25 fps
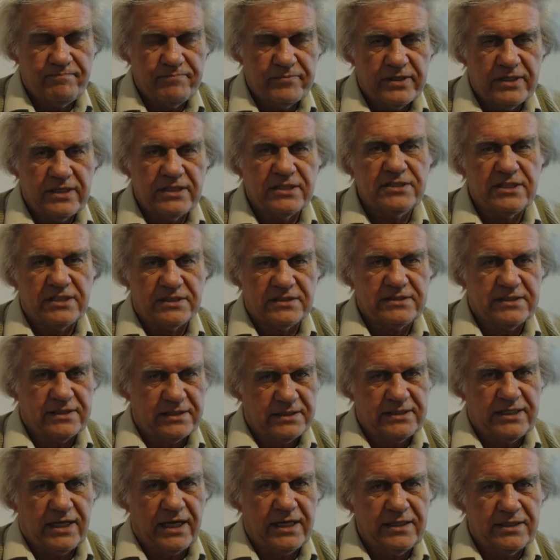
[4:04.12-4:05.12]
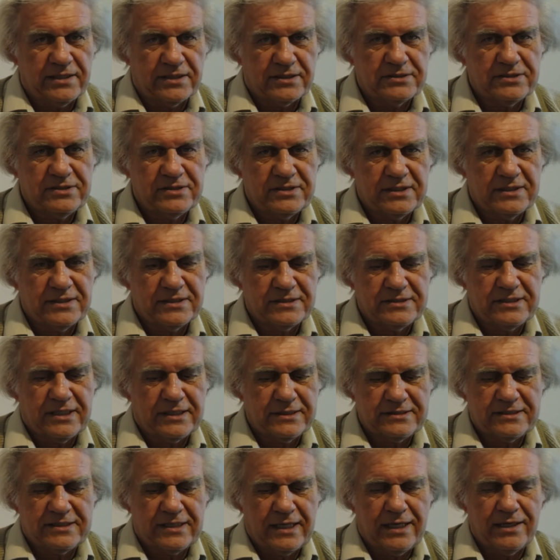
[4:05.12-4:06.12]
is instantaneous in the
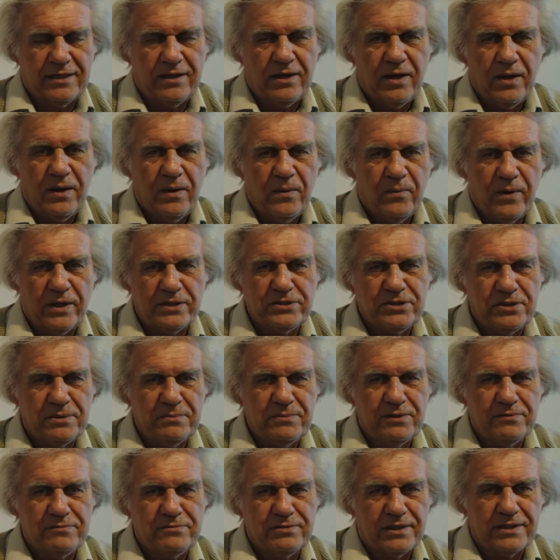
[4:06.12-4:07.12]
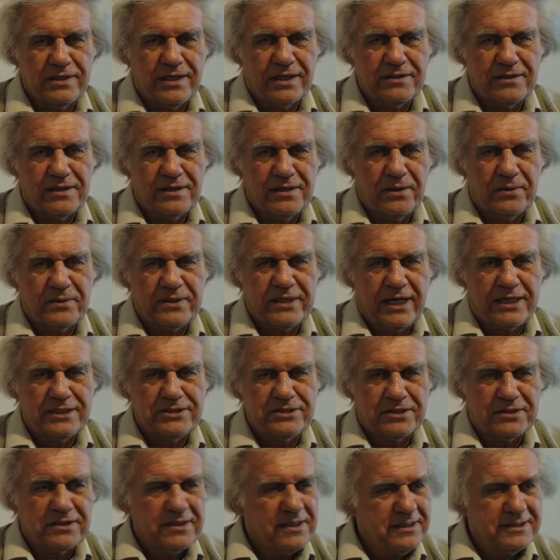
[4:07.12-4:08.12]
sense that once you move to another
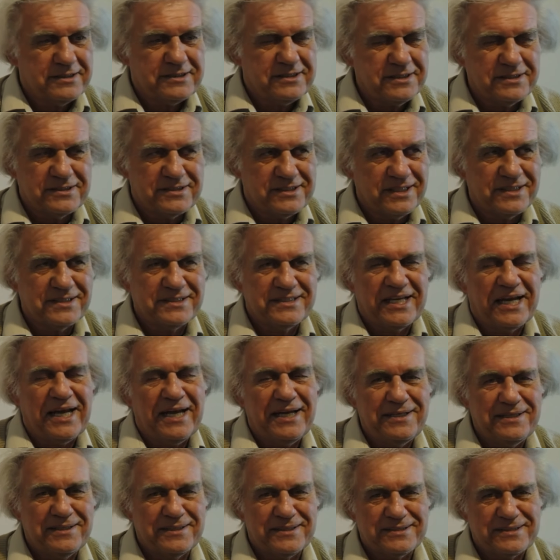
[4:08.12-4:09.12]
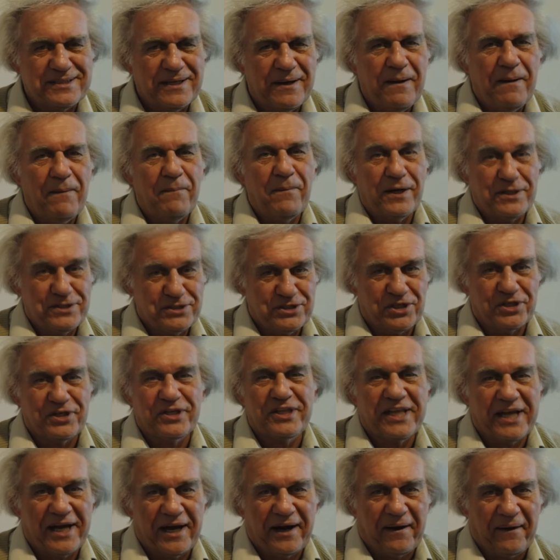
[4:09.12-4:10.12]
location, it's instantaneous once you're
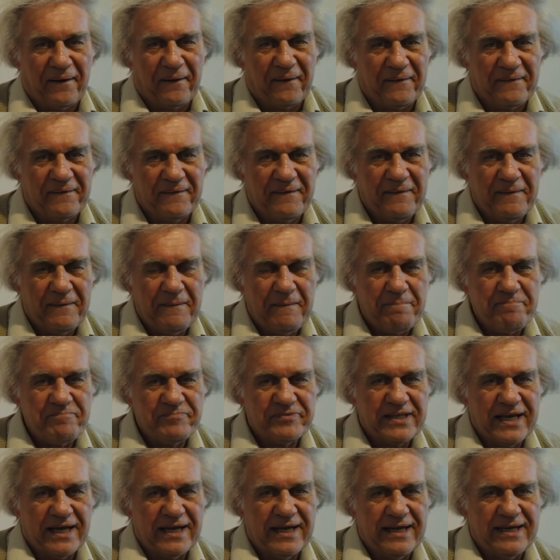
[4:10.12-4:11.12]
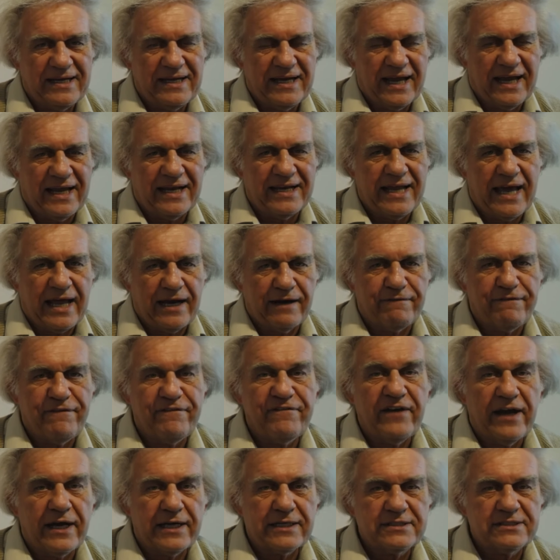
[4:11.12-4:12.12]
there. Okay, and that
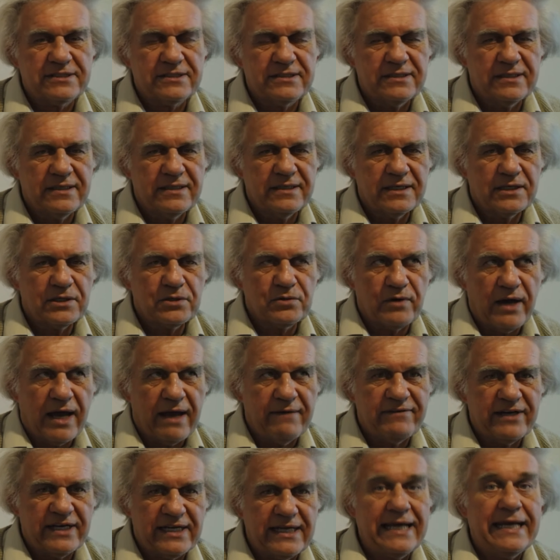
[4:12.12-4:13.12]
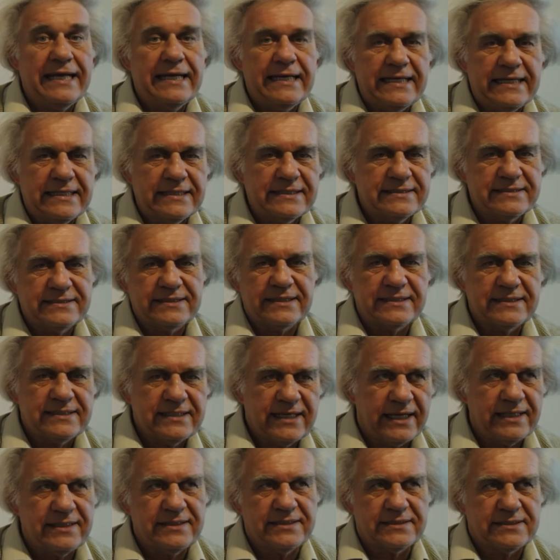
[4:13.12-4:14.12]
affects gravity
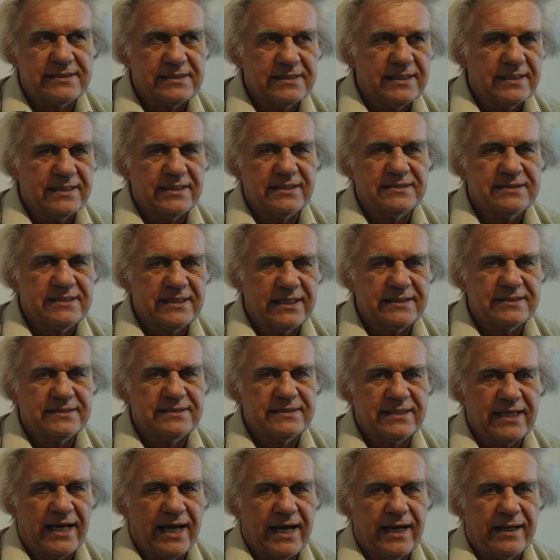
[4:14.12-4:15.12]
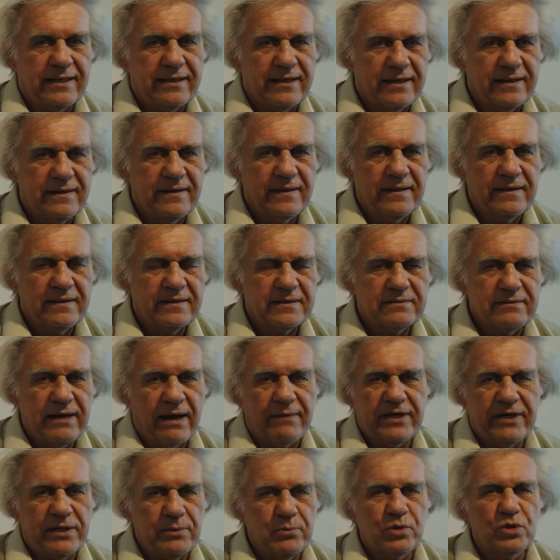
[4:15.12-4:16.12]
instantaneously in the sense that
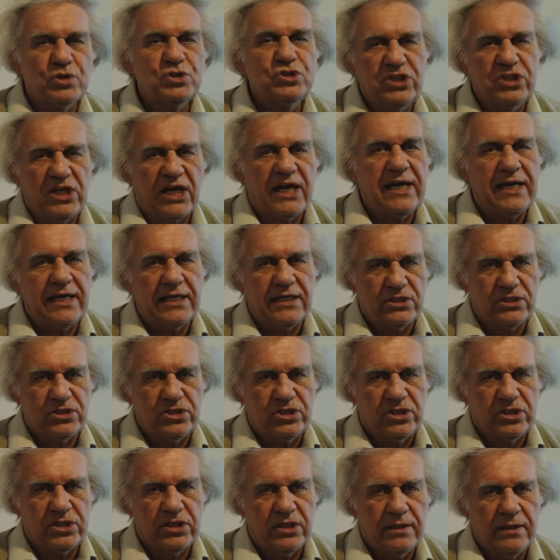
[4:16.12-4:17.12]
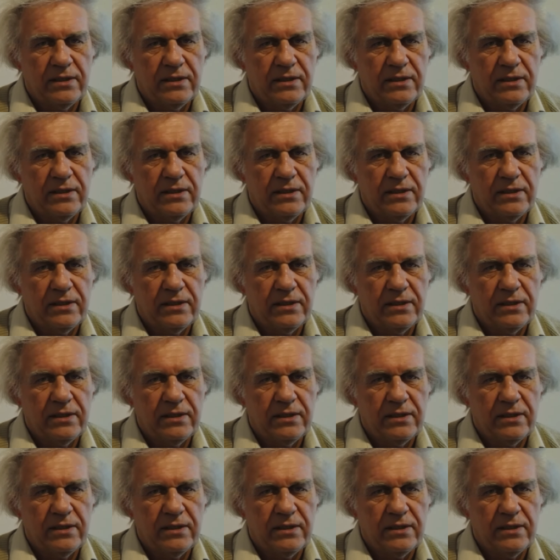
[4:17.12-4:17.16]
gravity will change